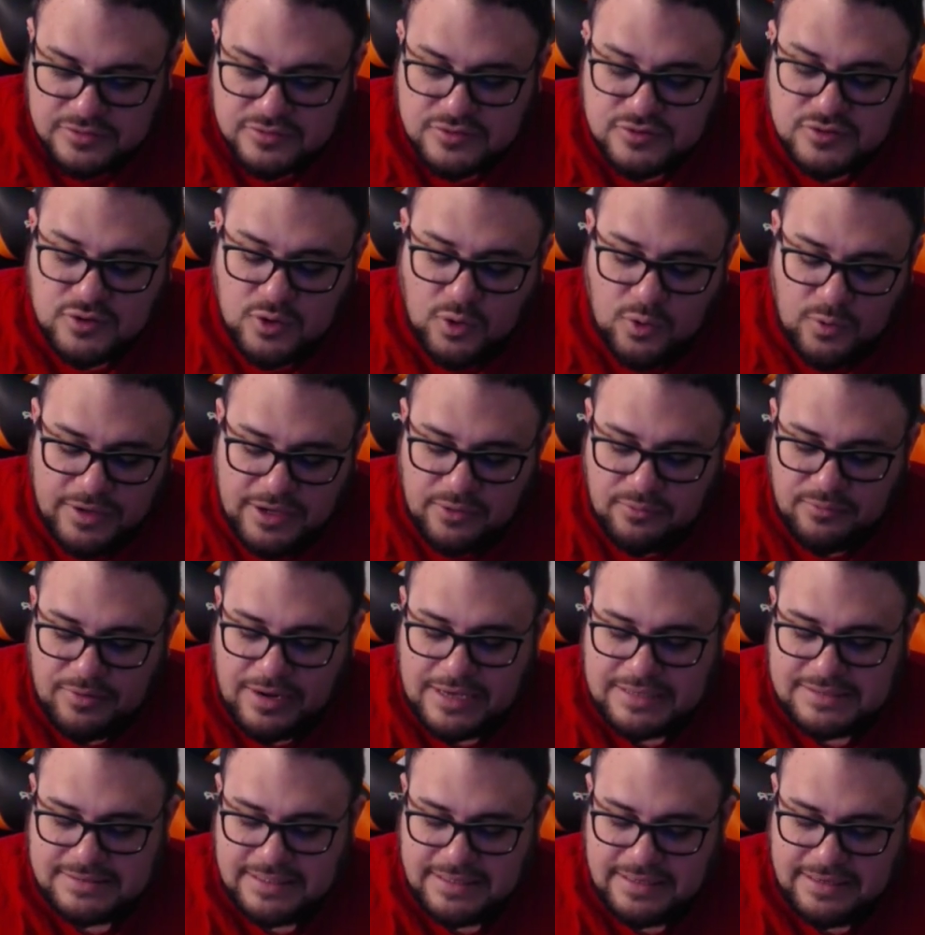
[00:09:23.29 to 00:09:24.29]
So he
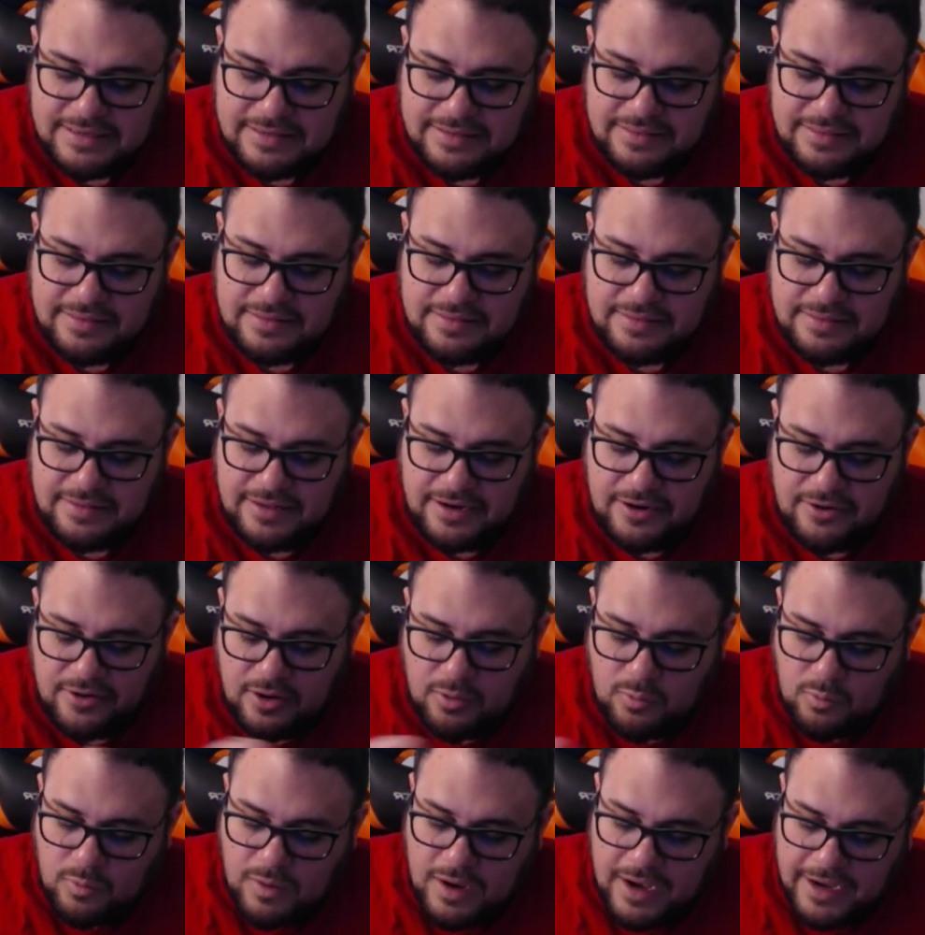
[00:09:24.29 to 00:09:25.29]
rested there
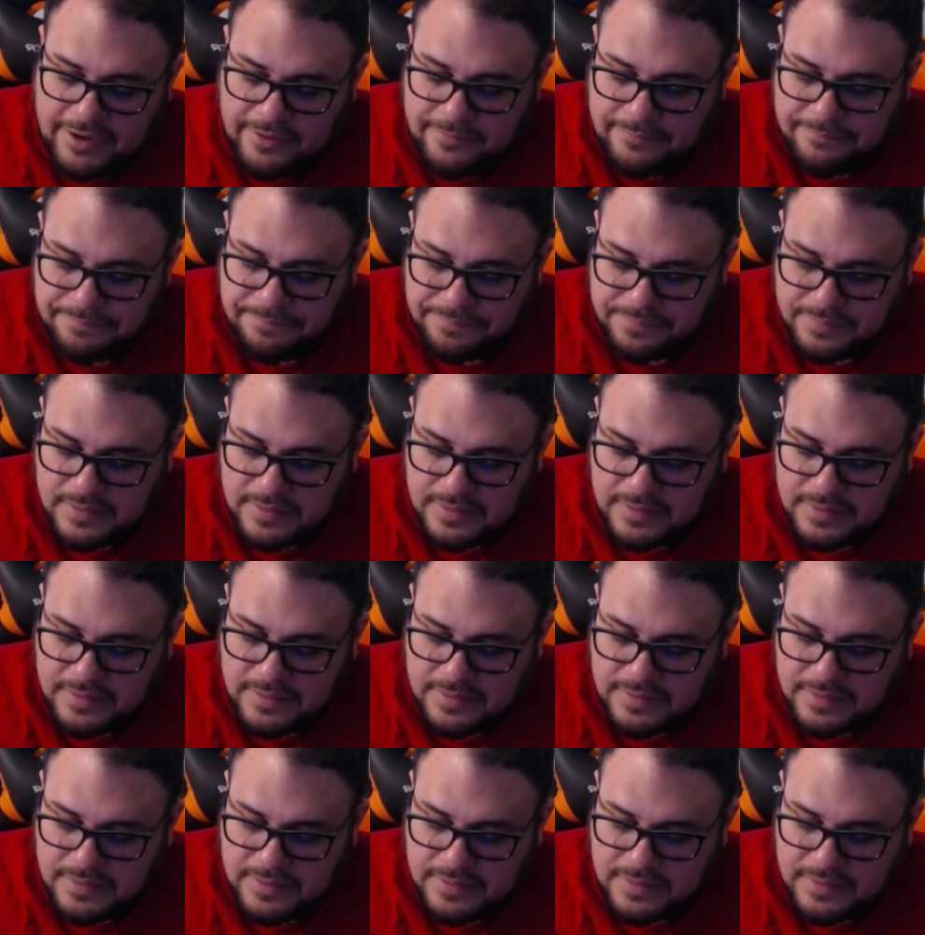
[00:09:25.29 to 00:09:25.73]
a while.